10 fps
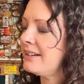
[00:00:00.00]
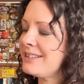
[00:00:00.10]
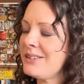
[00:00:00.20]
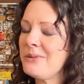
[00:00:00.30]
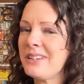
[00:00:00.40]

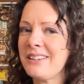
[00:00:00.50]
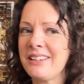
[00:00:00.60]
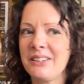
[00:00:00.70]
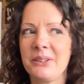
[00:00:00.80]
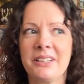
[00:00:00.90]
I don't
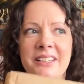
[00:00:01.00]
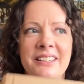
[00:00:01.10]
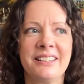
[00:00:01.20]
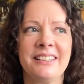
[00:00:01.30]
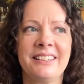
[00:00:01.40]
know.
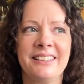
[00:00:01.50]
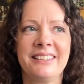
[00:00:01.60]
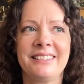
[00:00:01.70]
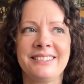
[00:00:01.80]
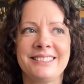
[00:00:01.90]

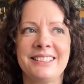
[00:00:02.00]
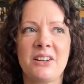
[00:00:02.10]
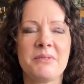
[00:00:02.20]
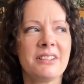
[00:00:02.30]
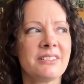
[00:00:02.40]

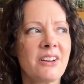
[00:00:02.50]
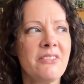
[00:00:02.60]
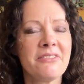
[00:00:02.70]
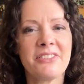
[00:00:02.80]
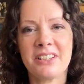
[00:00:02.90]
I'm not
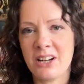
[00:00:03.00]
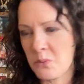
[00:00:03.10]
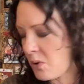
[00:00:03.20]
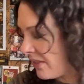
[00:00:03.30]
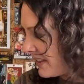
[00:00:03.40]
confident
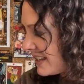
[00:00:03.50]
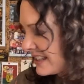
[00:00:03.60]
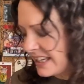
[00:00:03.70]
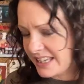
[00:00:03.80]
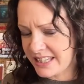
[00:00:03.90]
on what
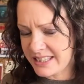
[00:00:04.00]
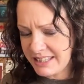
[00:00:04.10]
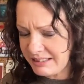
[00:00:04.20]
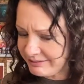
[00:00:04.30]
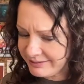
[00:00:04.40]
this
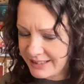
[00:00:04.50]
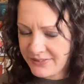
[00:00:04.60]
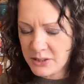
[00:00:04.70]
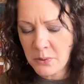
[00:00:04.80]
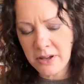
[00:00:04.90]
is.
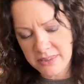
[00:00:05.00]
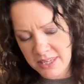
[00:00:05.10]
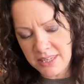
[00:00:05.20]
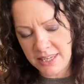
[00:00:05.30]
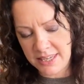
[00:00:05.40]
If it's what I
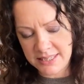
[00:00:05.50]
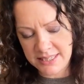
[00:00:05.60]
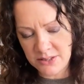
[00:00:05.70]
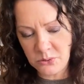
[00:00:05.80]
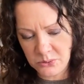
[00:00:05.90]
think it is,
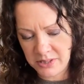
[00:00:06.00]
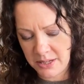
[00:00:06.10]
it's also